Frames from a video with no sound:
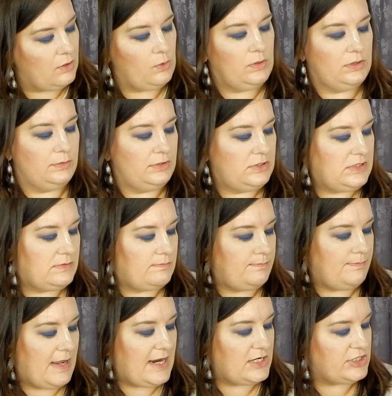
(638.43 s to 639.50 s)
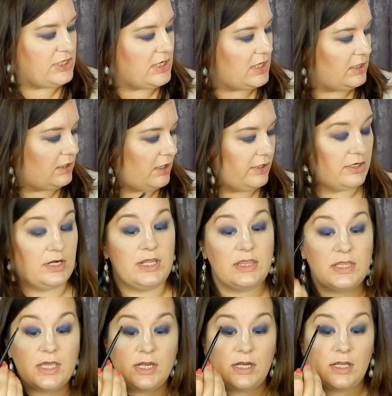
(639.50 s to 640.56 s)
gold beigey color
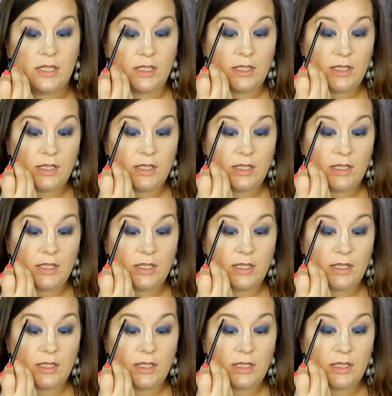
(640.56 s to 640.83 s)
underneath it